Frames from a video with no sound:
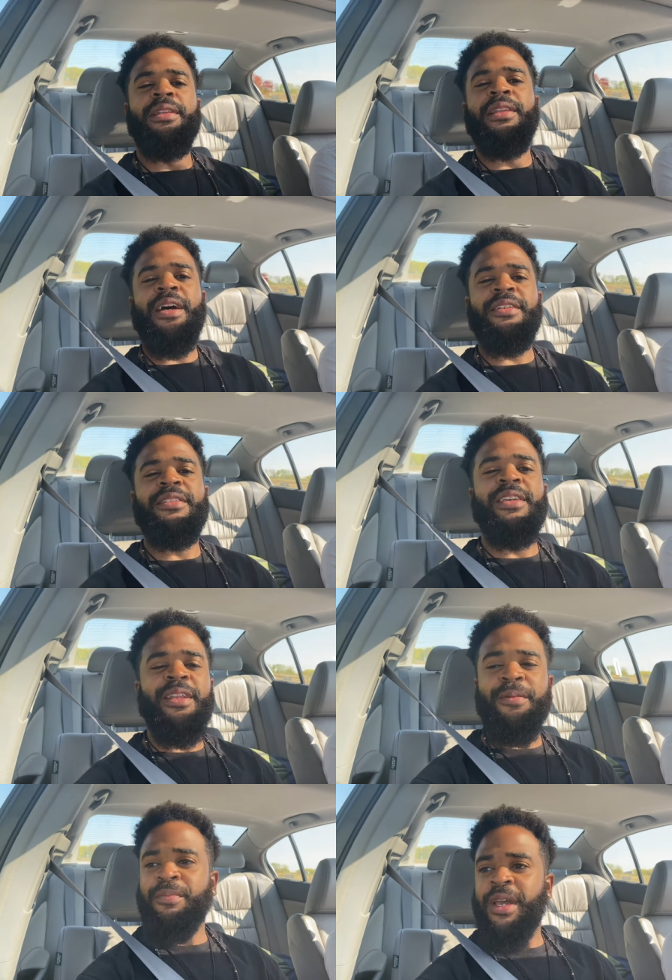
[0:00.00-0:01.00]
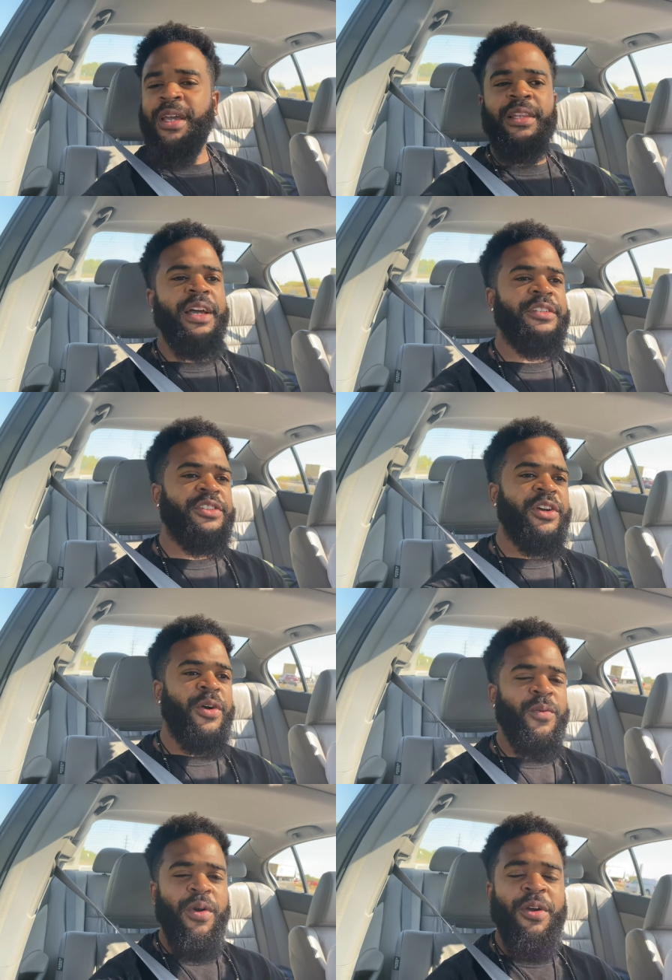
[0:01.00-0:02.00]
Let's get it, man. Let's go.
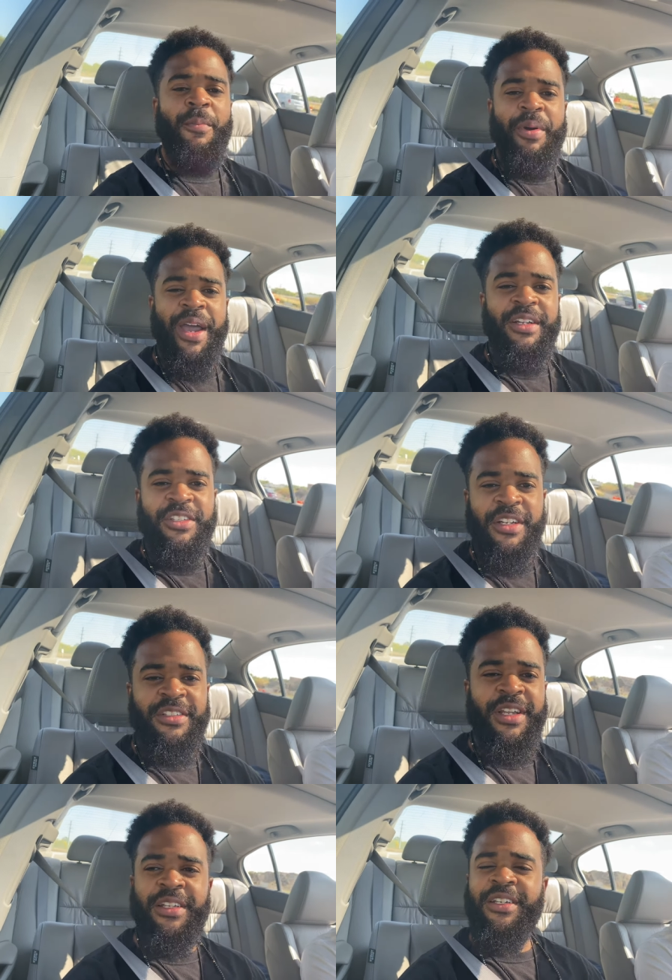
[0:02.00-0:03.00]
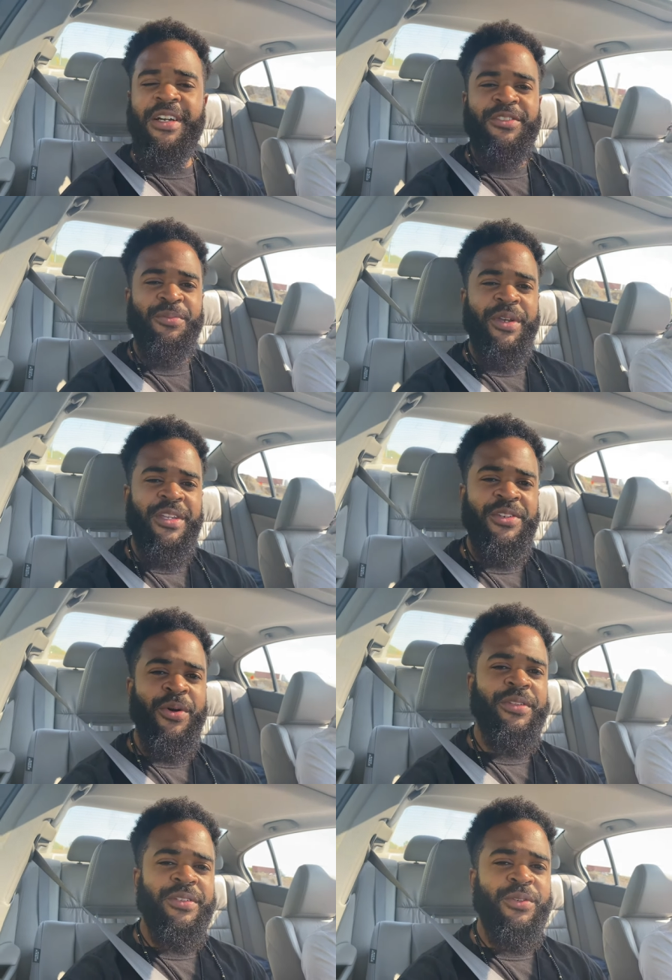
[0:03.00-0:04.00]
Welcome back, Chuck's Daily Hustle, man. You know
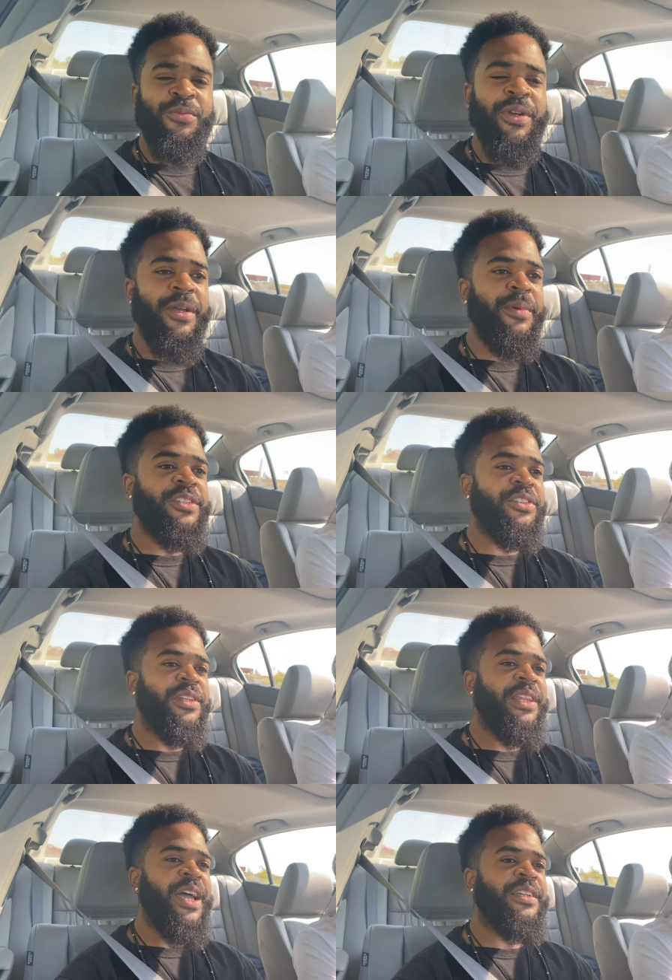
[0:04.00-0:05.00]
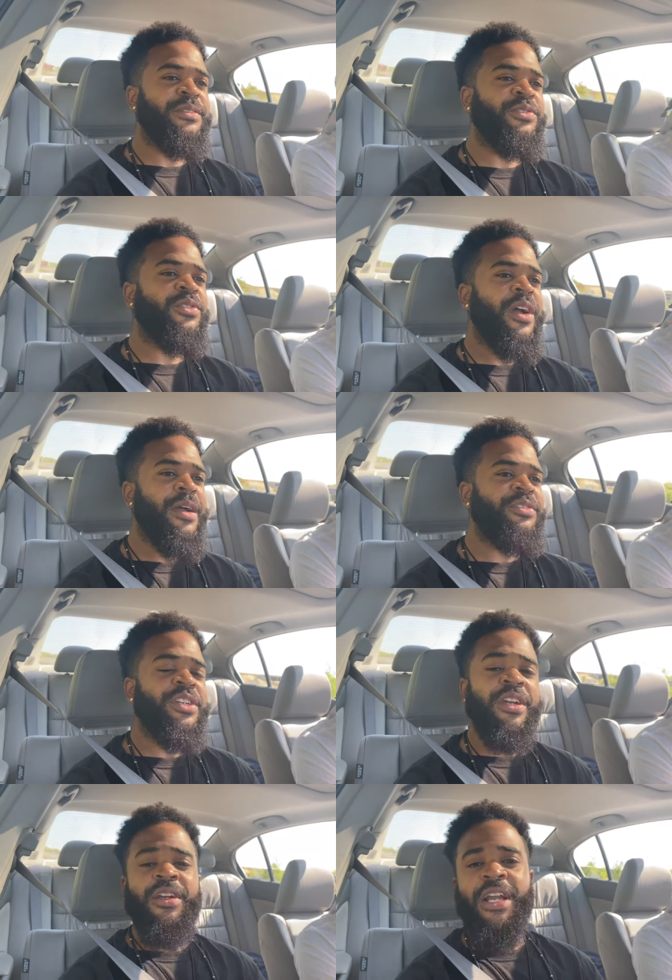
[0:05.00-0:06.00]
what to do, man. Make sure you like, subscribe,
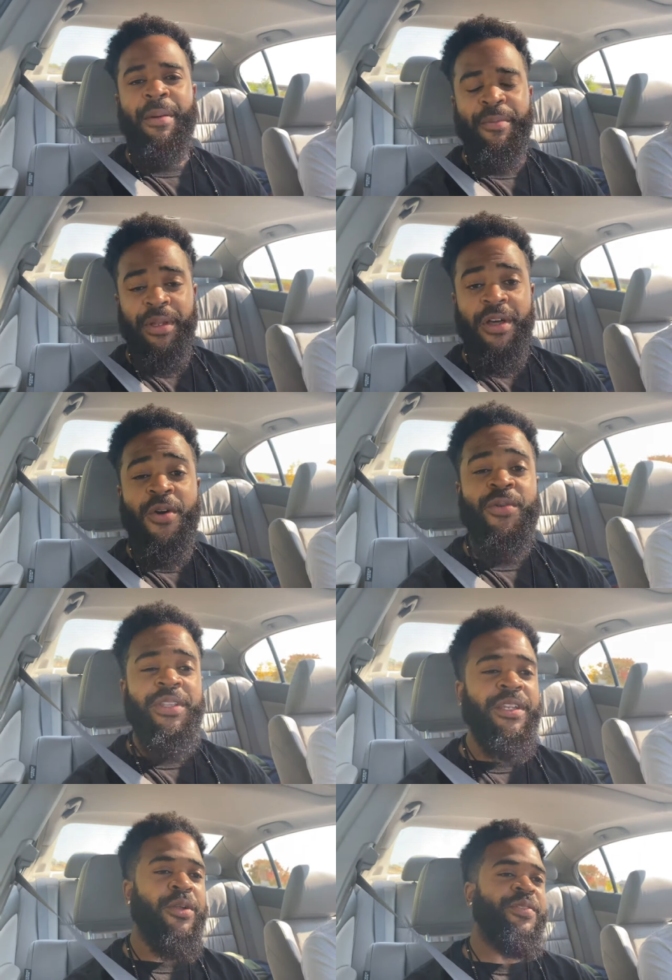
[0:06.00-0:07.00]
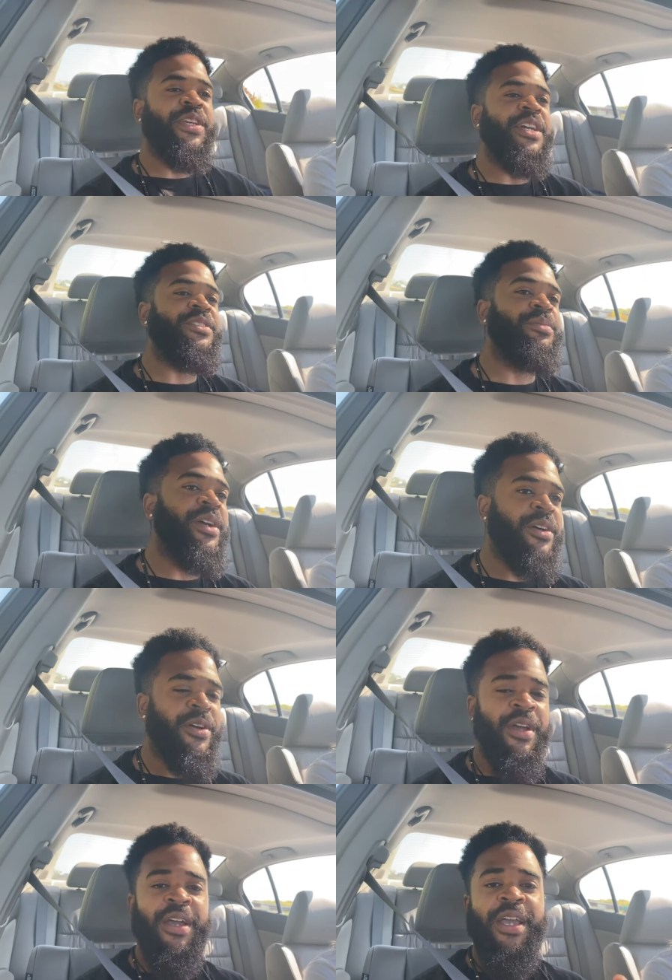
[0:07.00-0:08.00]
share, comment below, hit that notification bell,
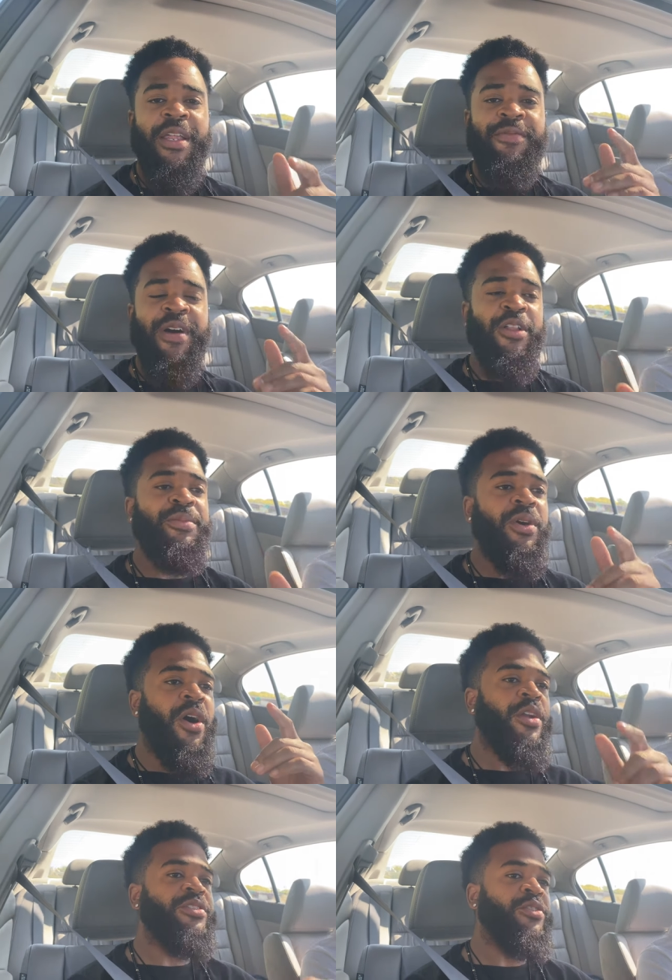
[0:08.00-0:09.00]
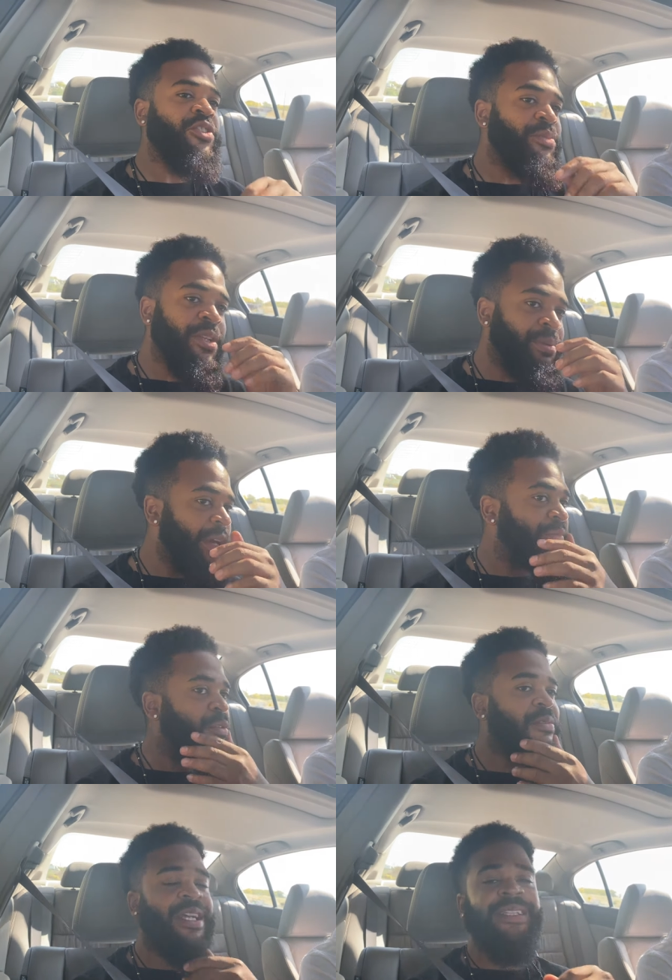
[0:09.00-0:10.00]
and follow me on all the social media
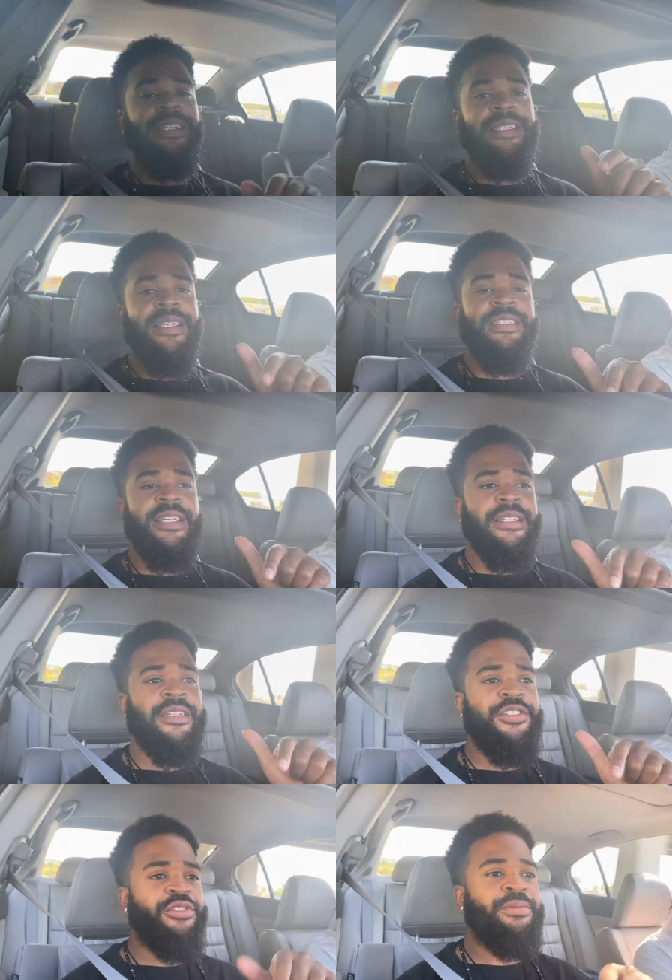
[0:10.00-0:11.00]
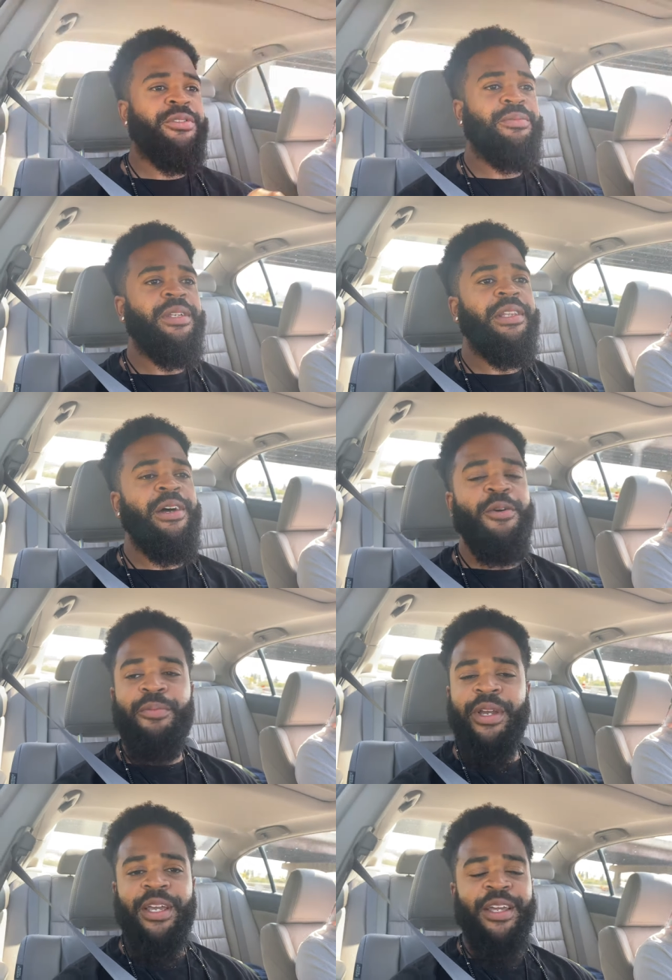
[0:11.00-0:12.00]
platforms. I got the links in the description below,
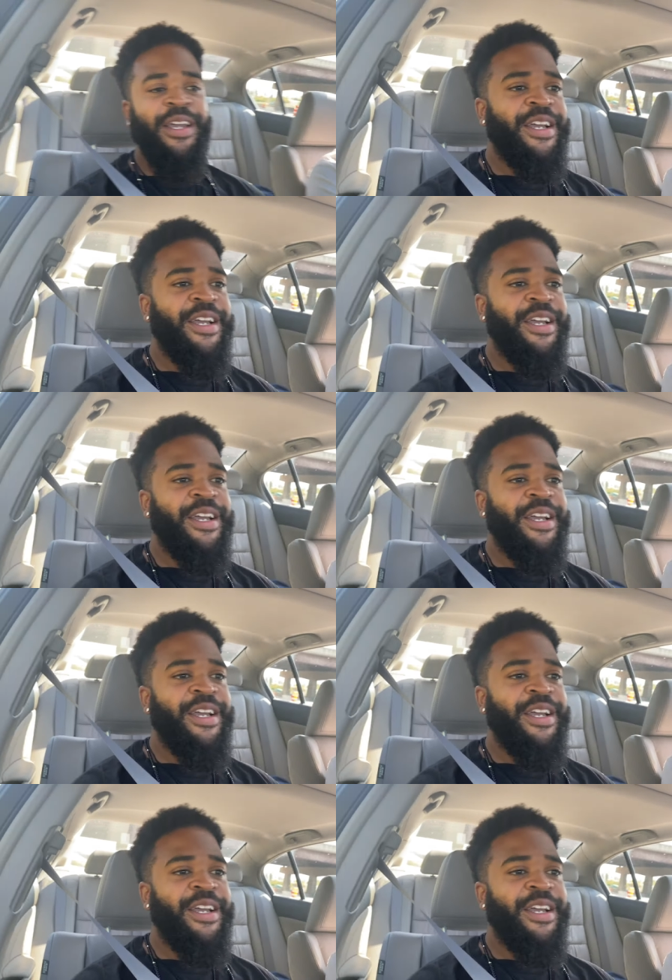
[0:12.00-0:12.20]
man.